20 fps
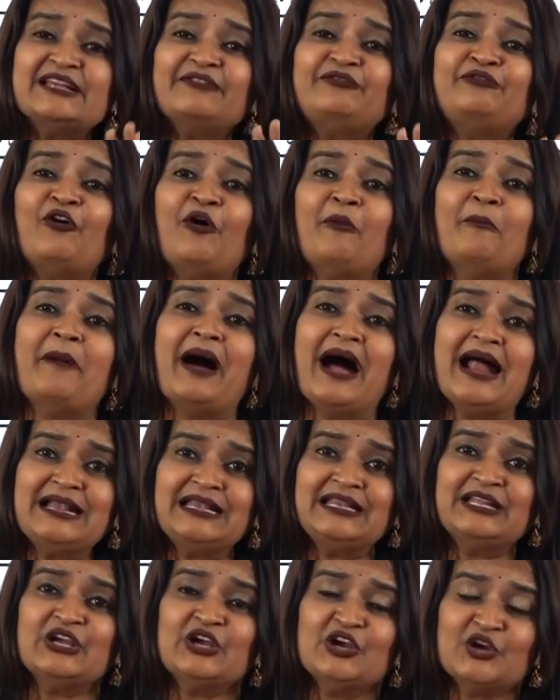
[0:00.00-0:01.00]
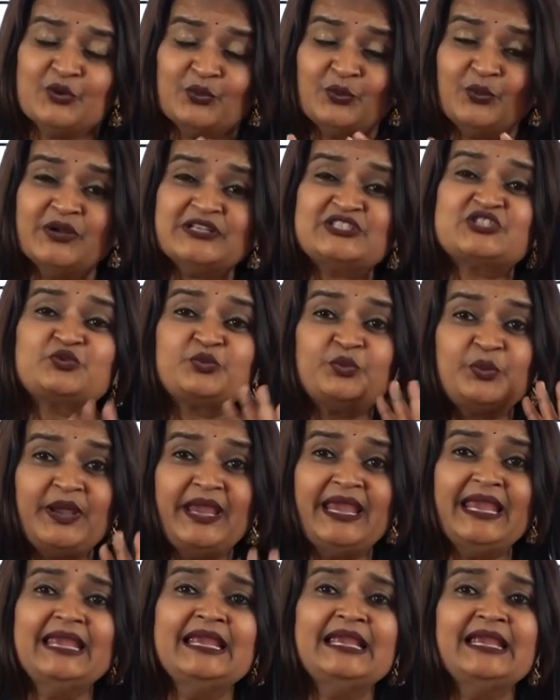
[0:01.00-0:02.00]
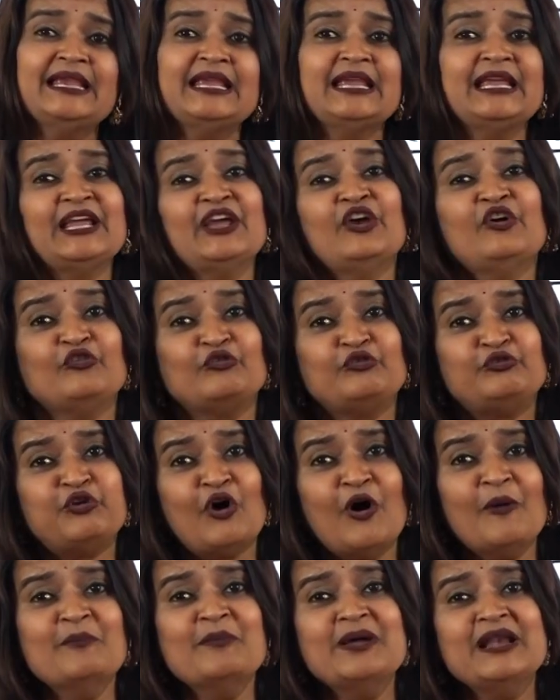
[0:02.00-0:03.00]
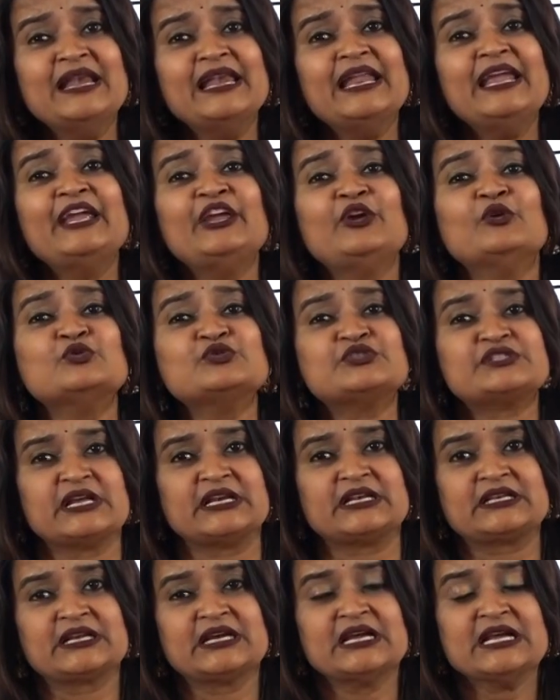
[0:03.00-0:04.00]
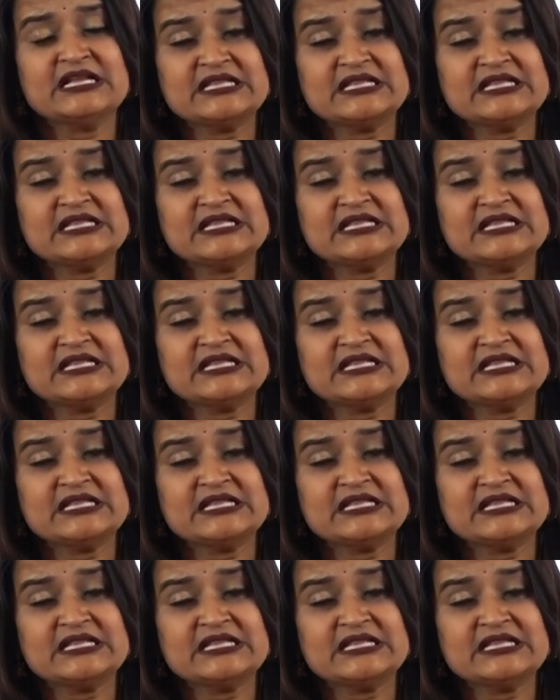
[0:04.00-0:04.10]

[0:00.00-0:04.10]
the format which we formally use it.